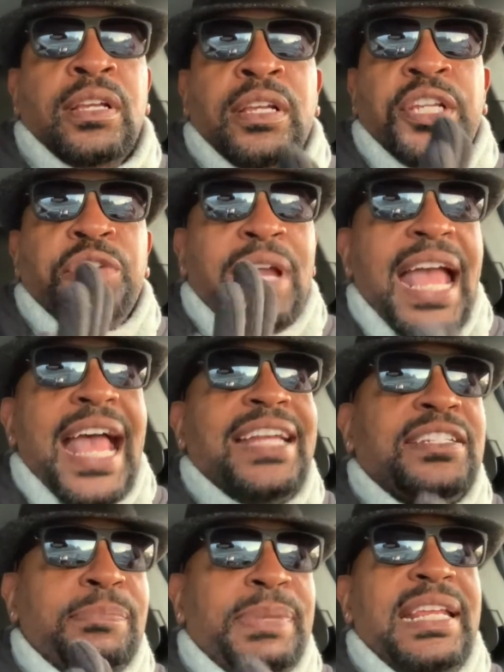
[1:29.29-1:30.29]
You
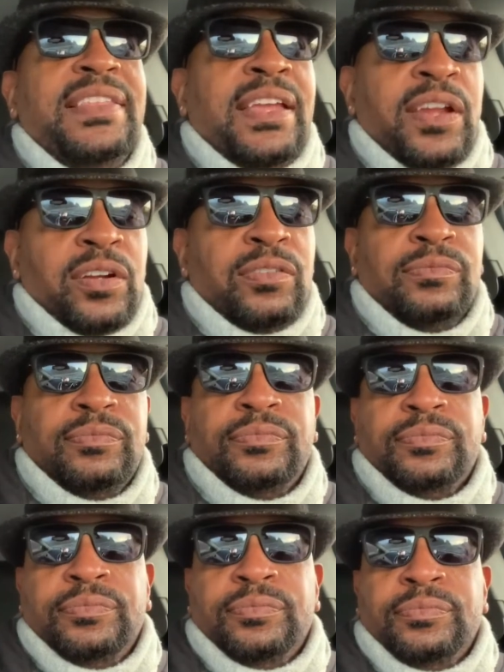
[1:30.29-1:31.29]
had to be there.
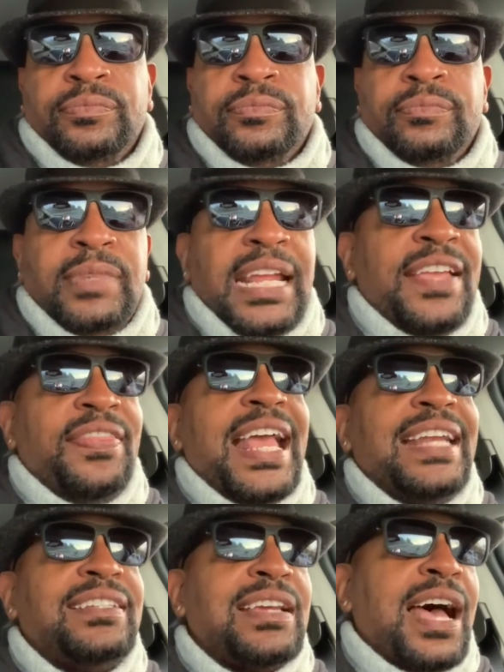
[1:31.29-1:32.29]
In
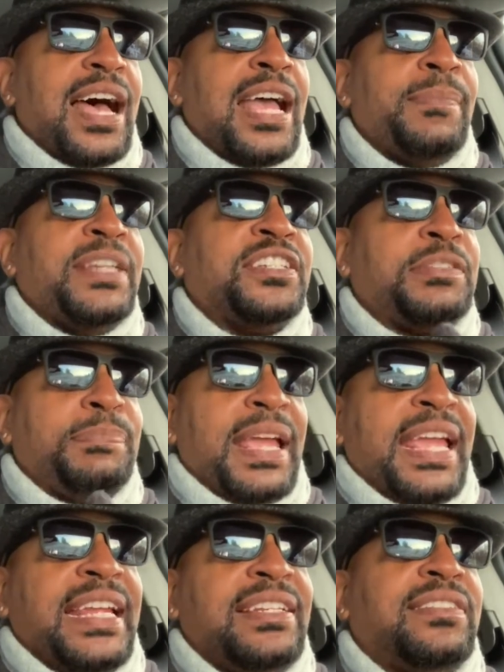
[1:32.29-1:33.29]
that time and
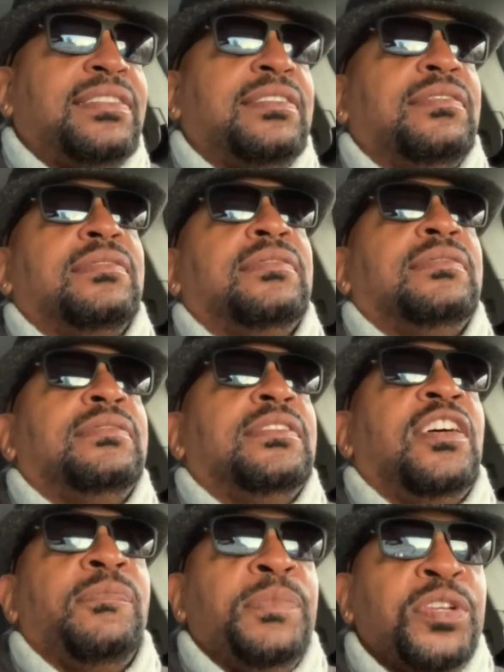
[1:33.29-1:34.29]
space,
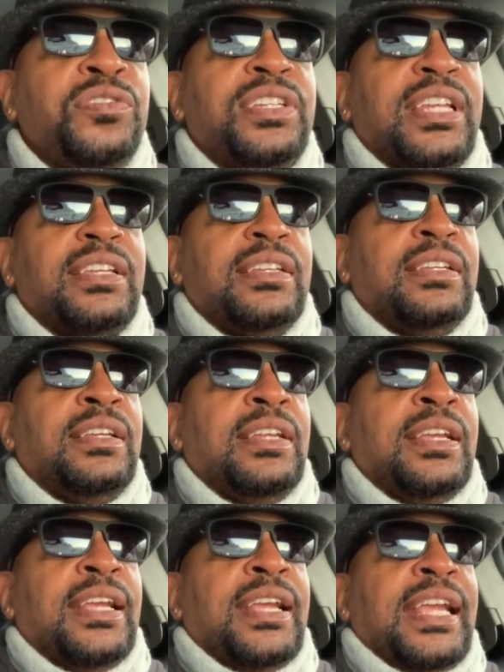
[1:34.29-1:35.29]
of music
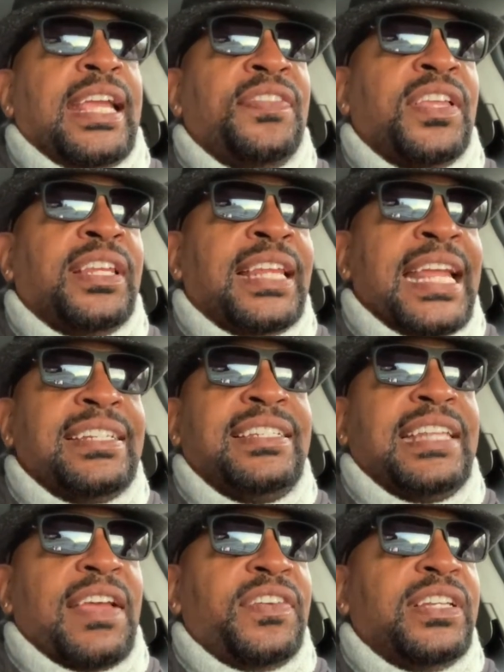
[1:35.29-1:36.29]
in the late
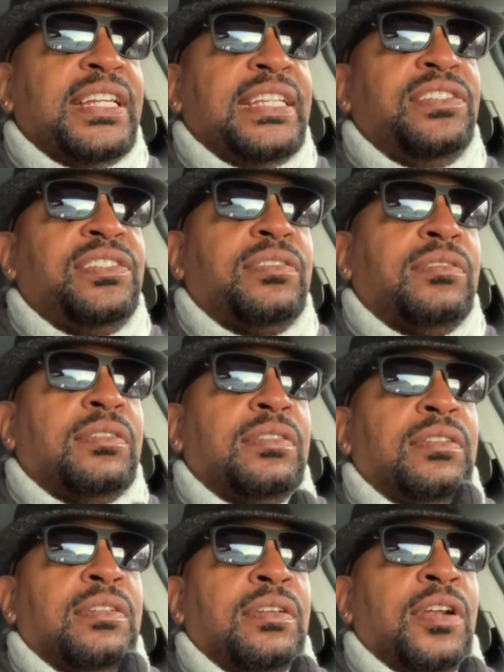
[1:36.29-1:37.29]
70s,
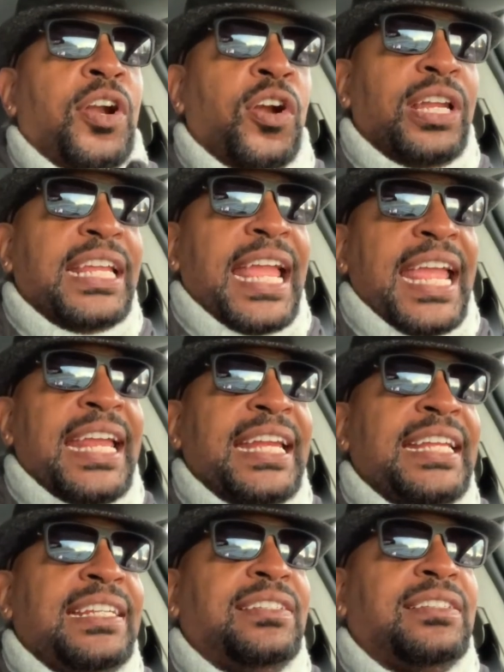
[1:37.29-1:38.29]
early
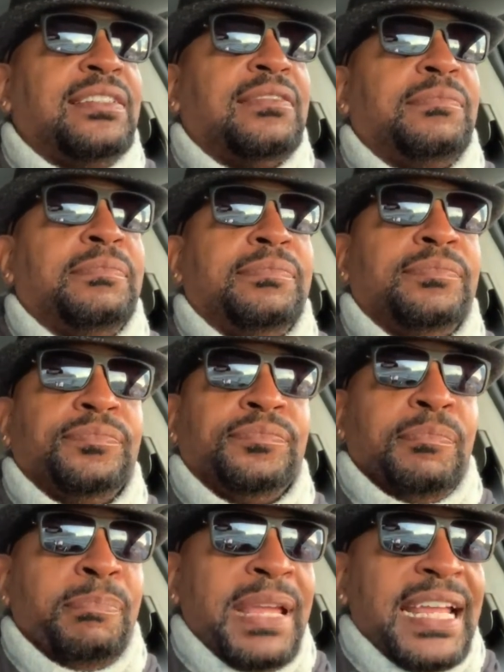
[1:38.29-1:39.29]
80s,
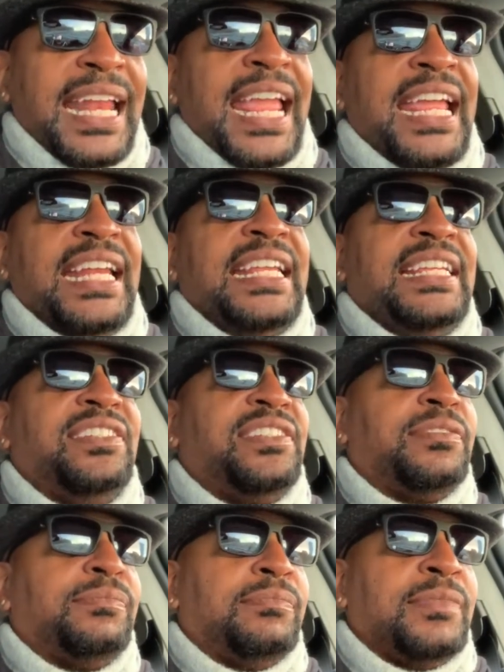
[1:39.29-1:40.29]
mid
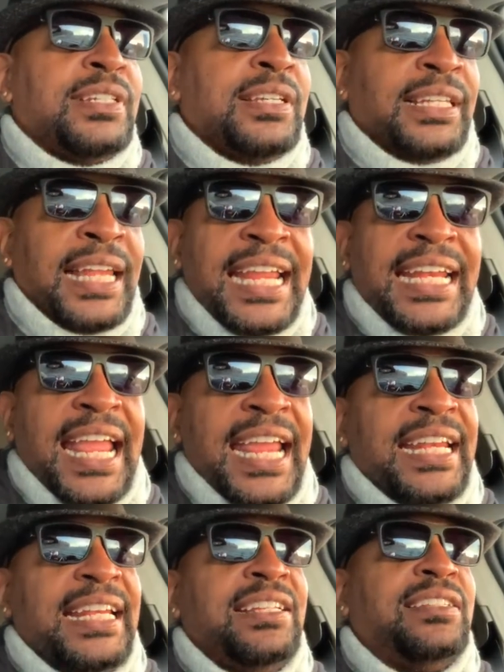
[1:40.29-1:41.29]
80s, late
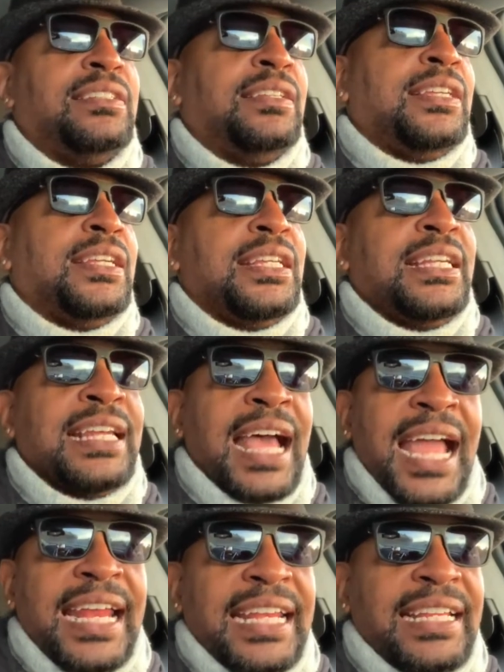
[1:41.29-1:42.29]
80s,
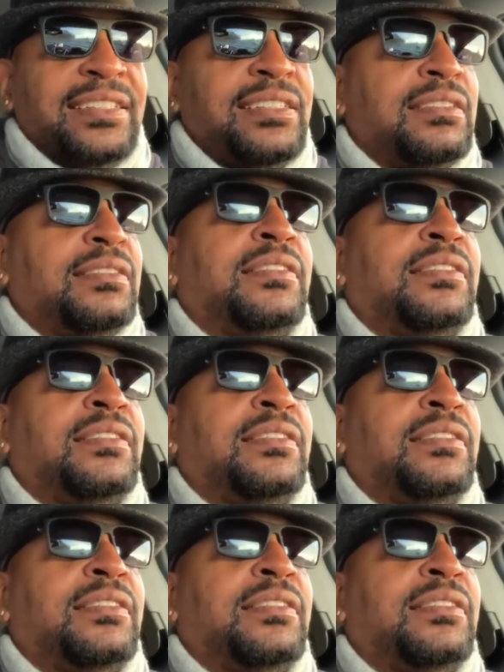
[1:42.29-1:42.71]
90s.